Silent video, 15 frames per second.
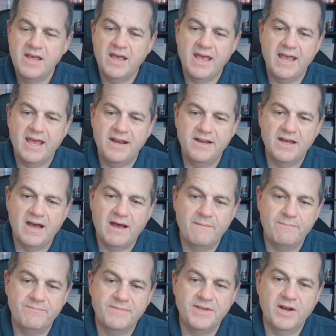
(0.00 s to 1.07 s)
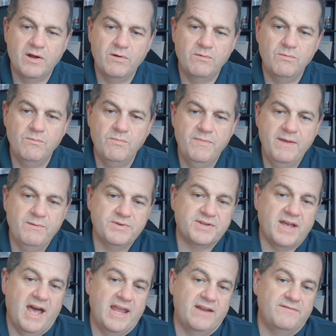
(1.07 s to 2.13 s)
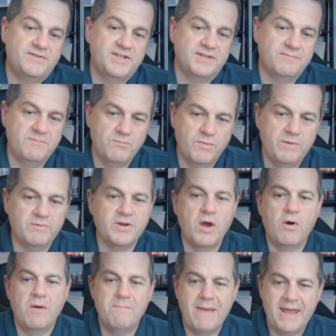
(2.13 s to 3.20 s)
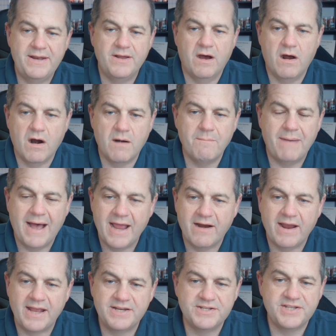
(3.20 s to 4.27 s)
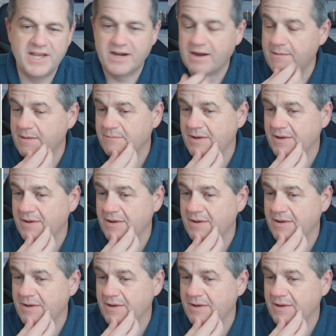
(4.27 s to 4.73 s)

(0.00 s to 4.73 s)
and it was kind of just we would go amend our buyer agency agreement.